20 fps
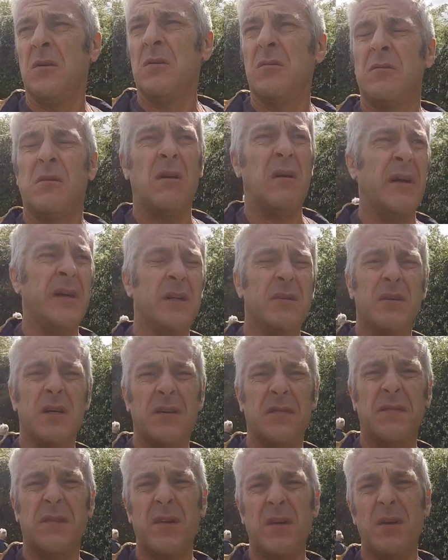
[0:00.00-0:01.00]
Right, and good
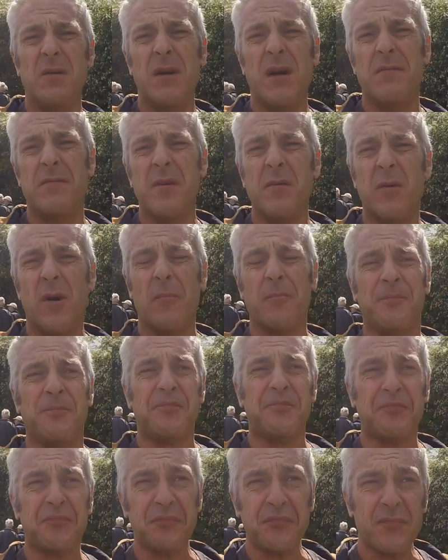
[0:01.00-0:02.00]
afternoon everyone.
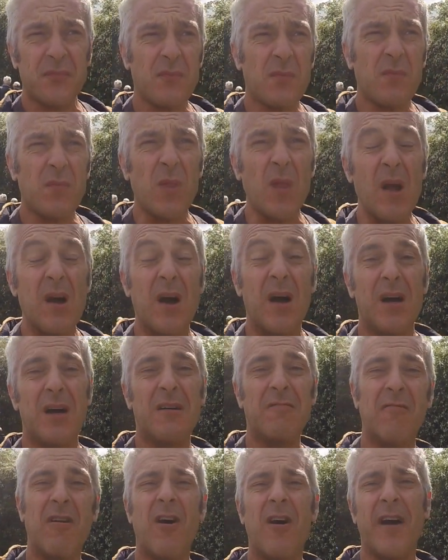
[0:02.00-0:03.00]

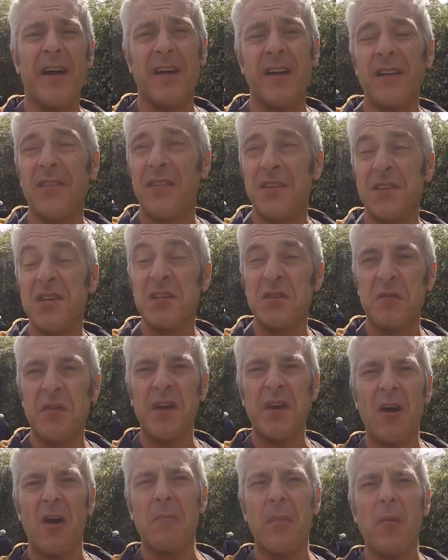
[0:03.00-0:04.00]
Right, this is a
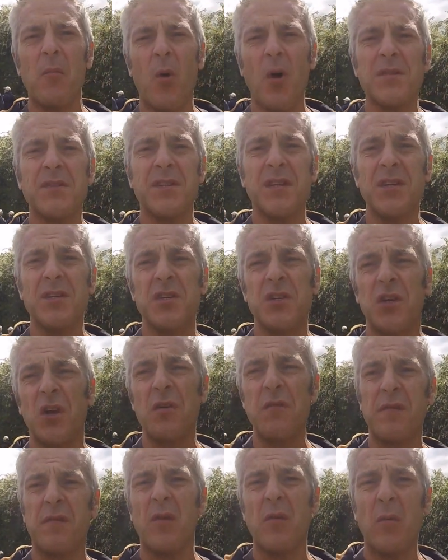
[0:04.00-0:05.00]
video I've been wanting to
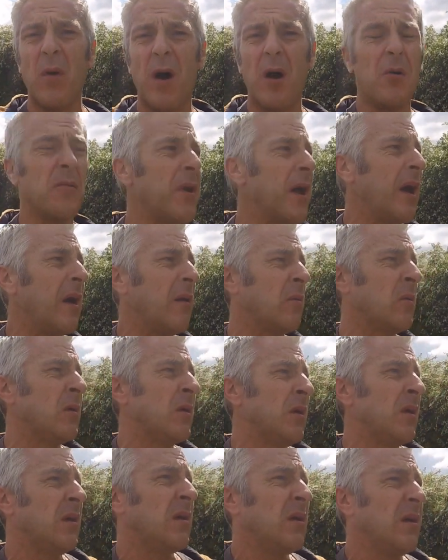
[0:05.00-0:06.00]
do for a while now.
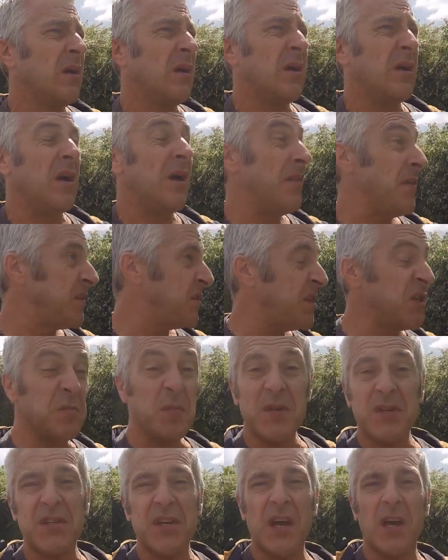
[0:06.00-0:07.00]
This is my
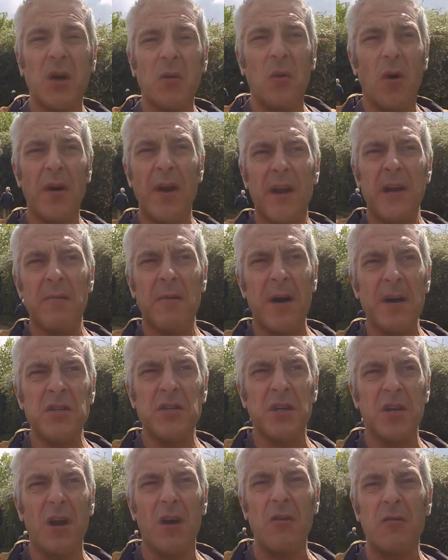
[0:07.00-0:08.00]
second one anyway, as
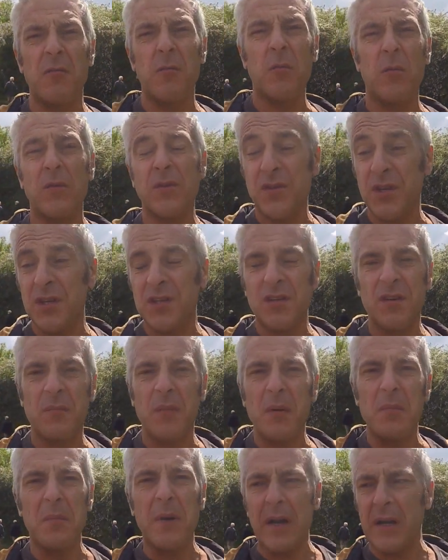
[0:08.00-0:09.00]
you know, since I've
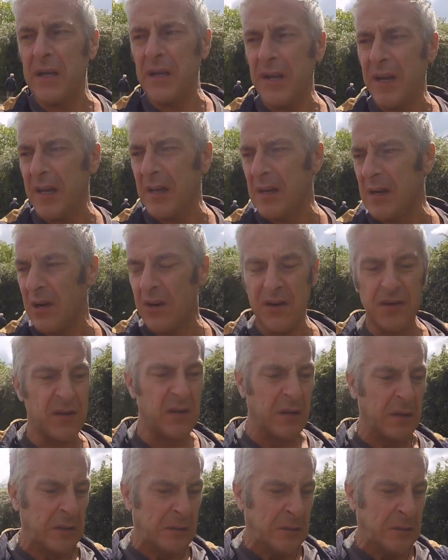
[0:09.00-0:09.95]
been back in England.